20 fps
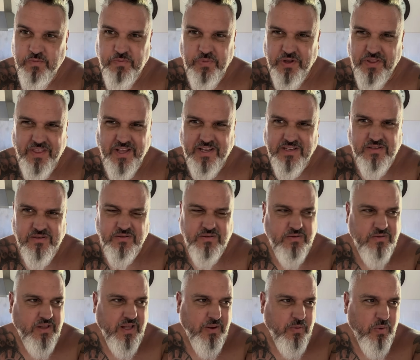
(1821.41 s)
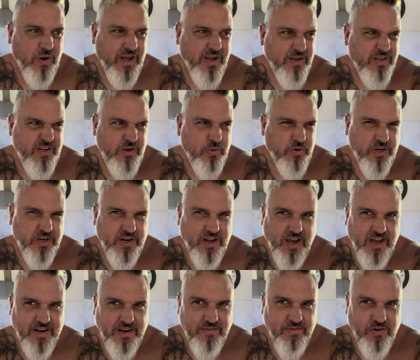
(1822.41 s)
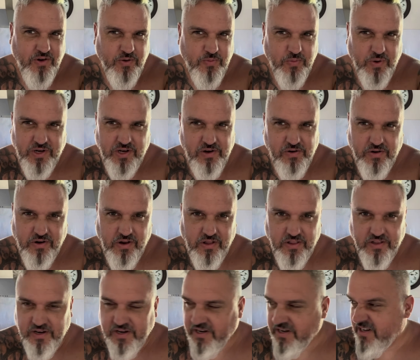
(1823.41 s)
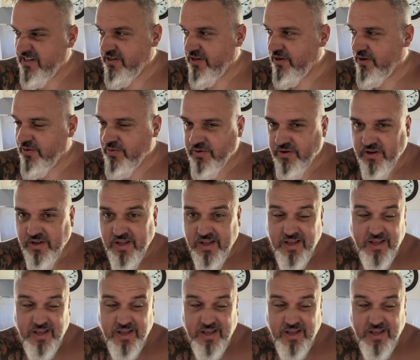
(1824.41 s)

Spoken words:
But that's like, why do you want a dining room when you're on holiday? You don't.